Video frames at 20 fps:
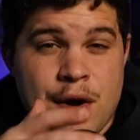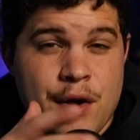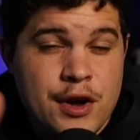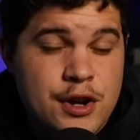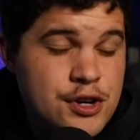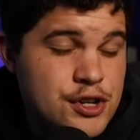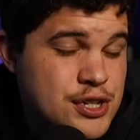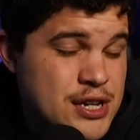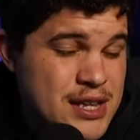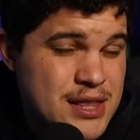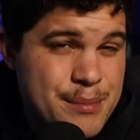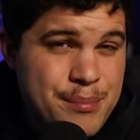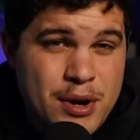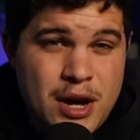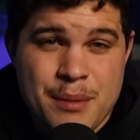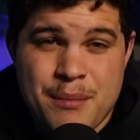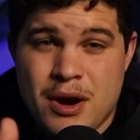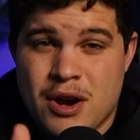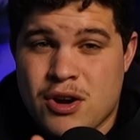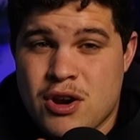I understand the
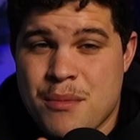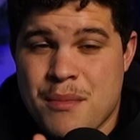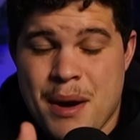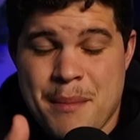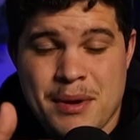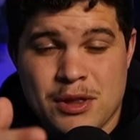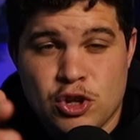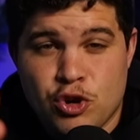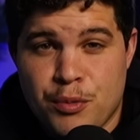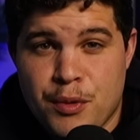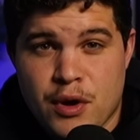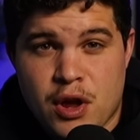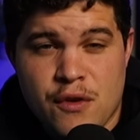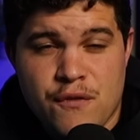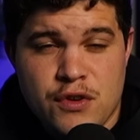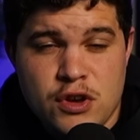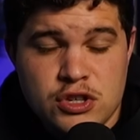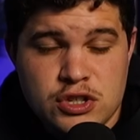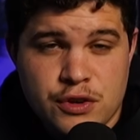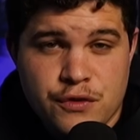bond market might be a little bit
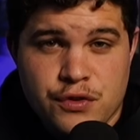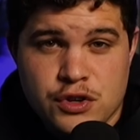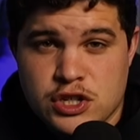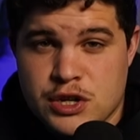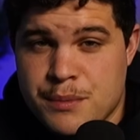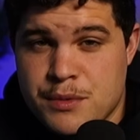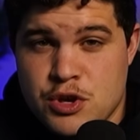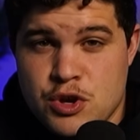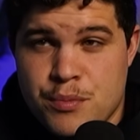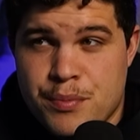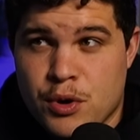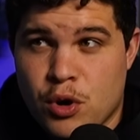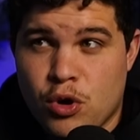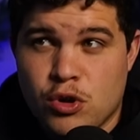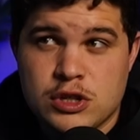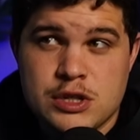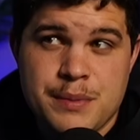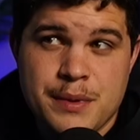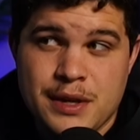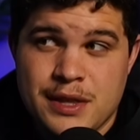confusing for some of you, but
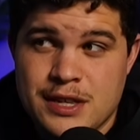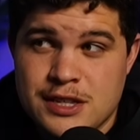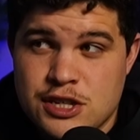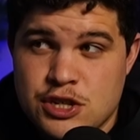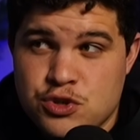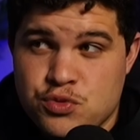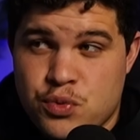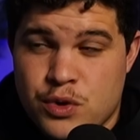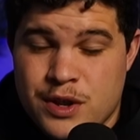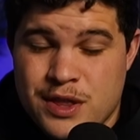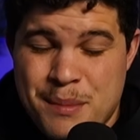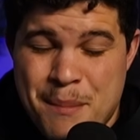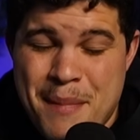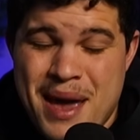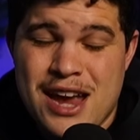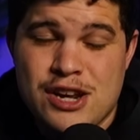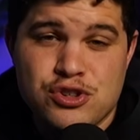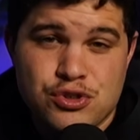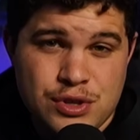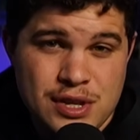ultimately this is one of the
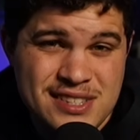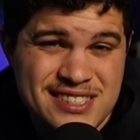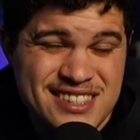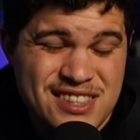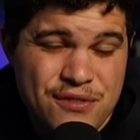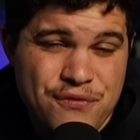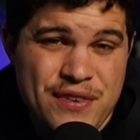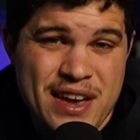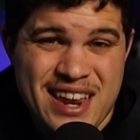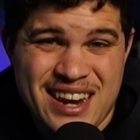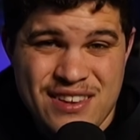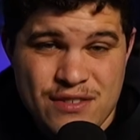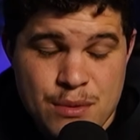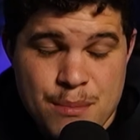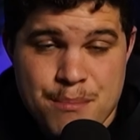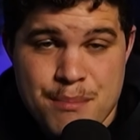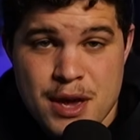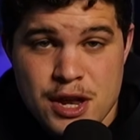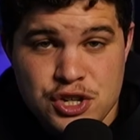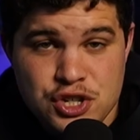major things that the Fed
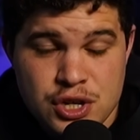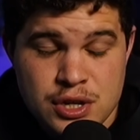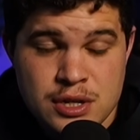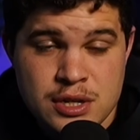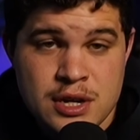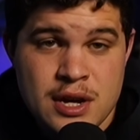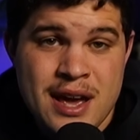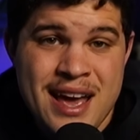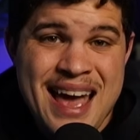even mentioned